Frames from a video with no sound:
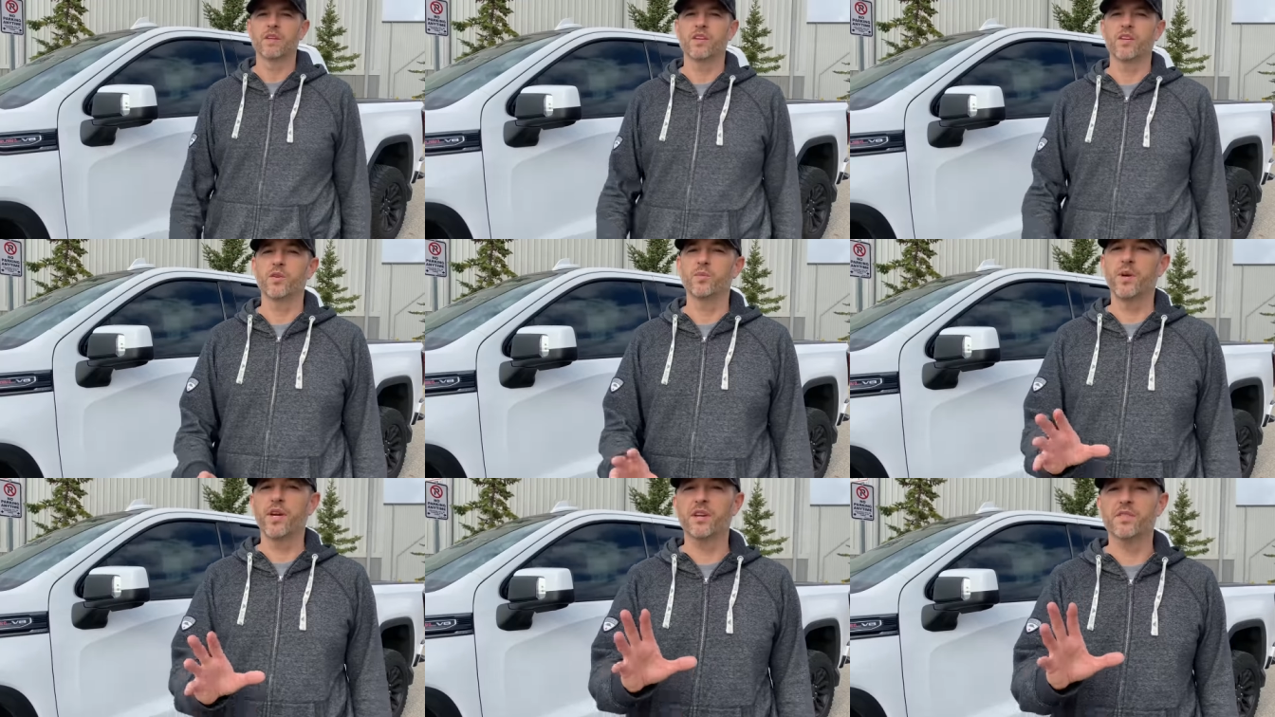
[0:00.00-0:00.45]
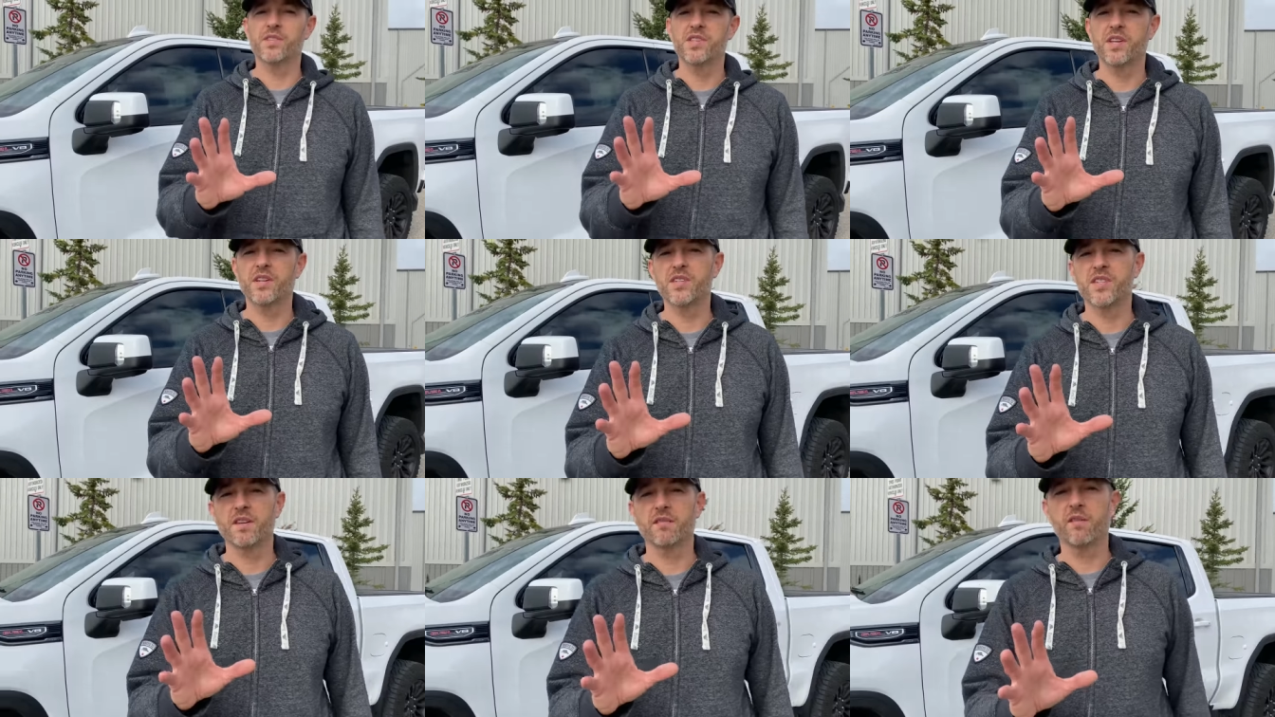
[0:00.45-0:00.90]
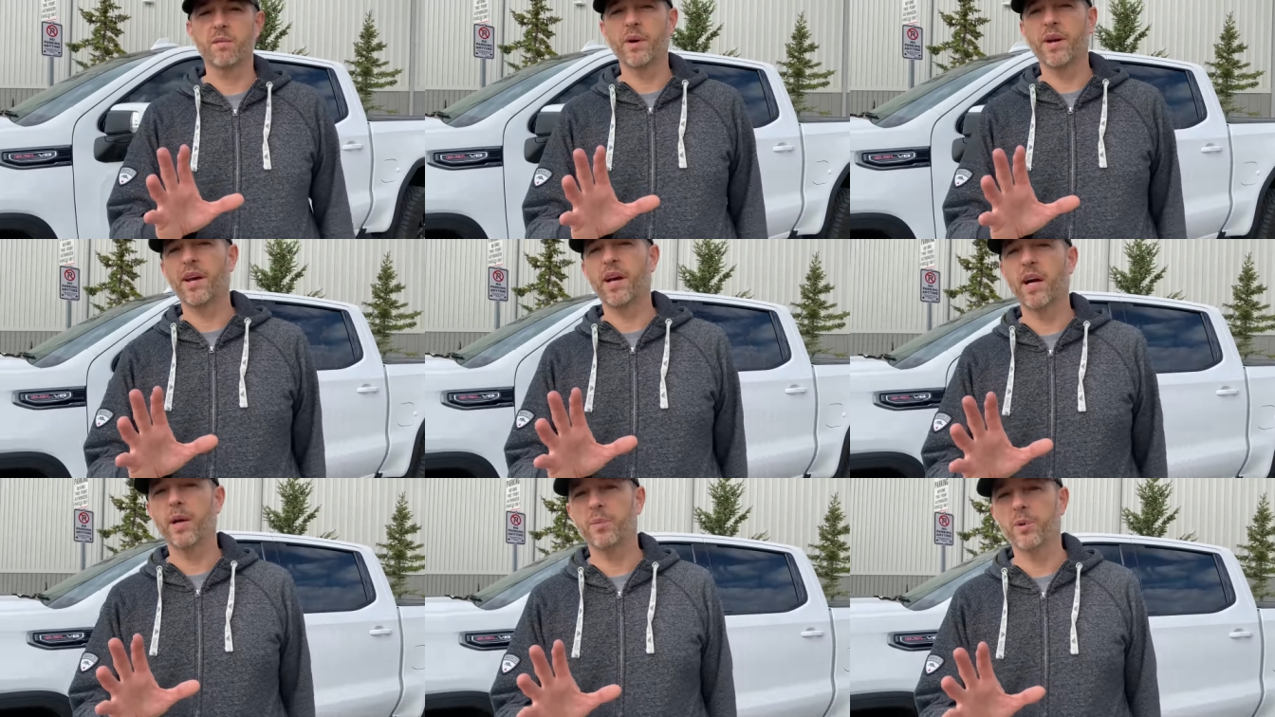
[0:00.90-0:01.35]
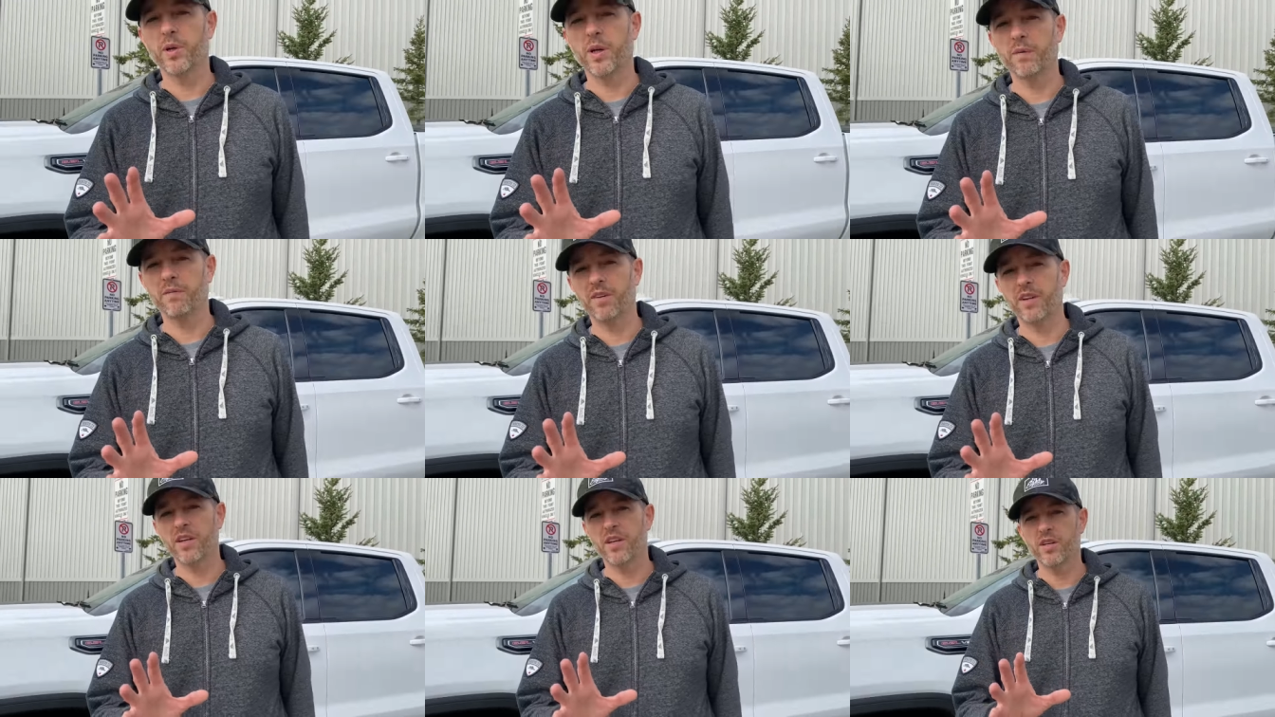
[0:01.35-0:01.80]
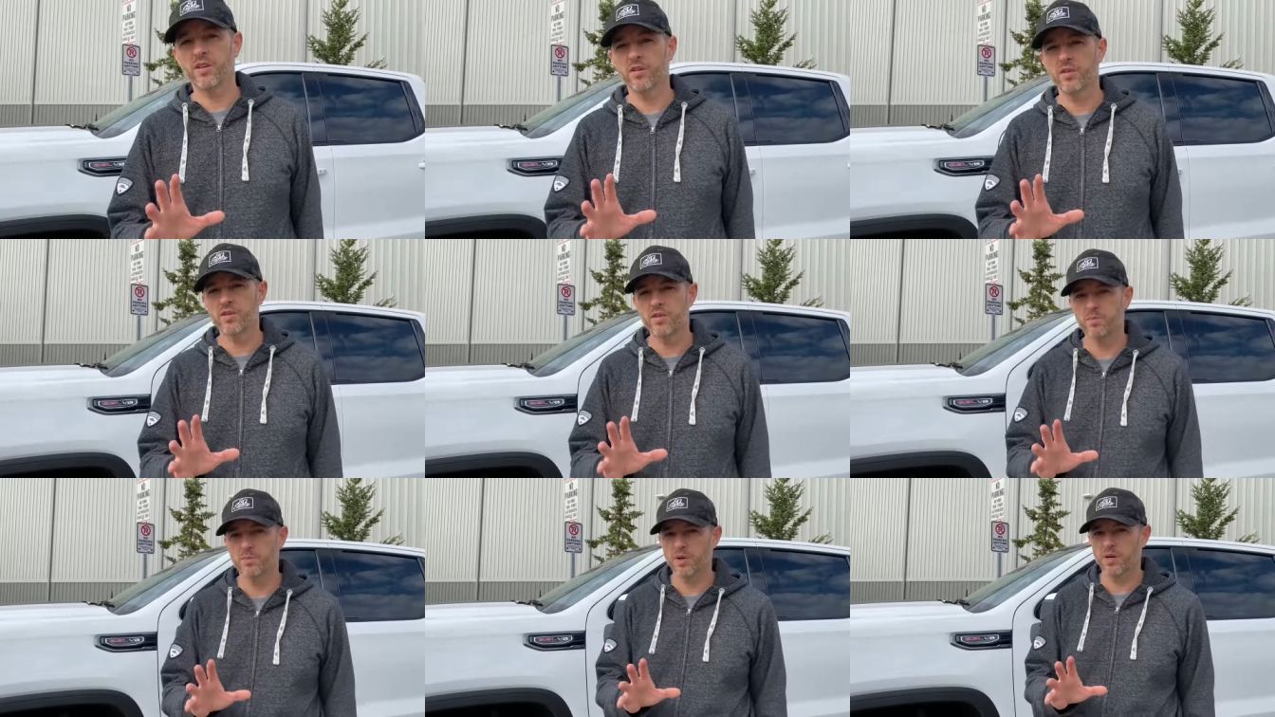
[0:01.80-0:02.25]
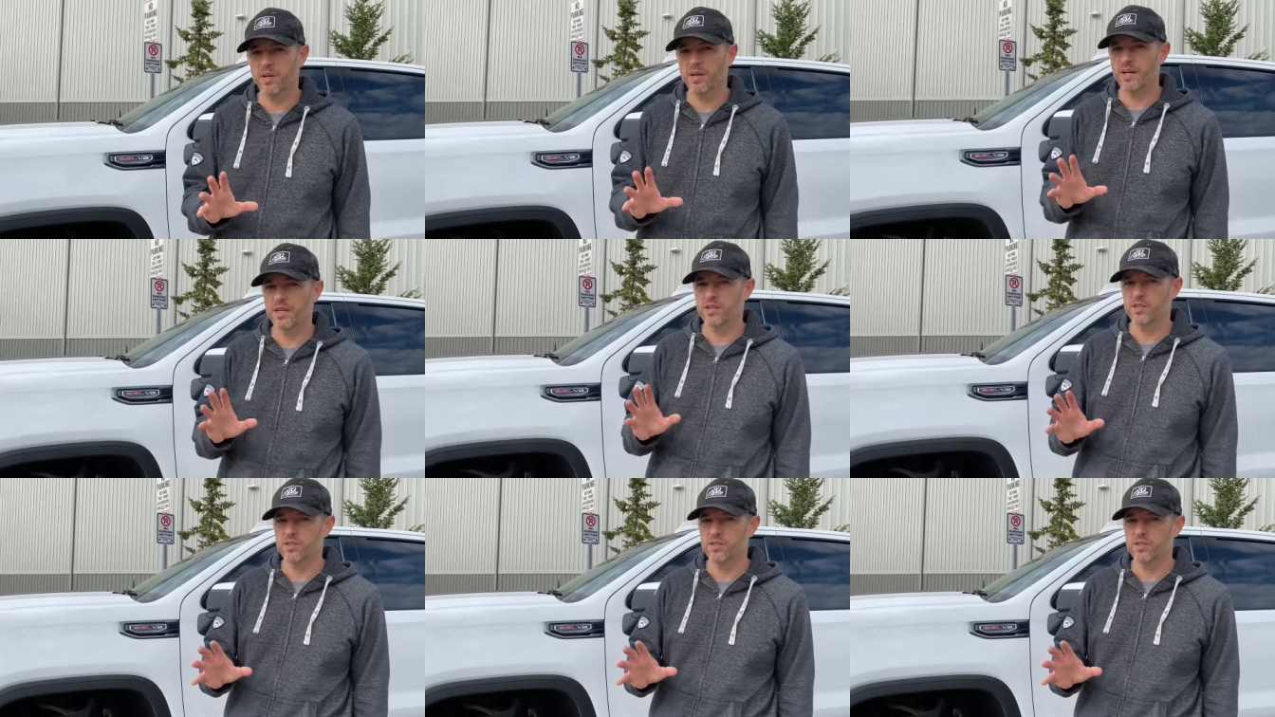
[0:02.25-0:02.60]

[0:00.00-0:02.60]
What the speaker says: You may have seen some of my hyper dip videos, but I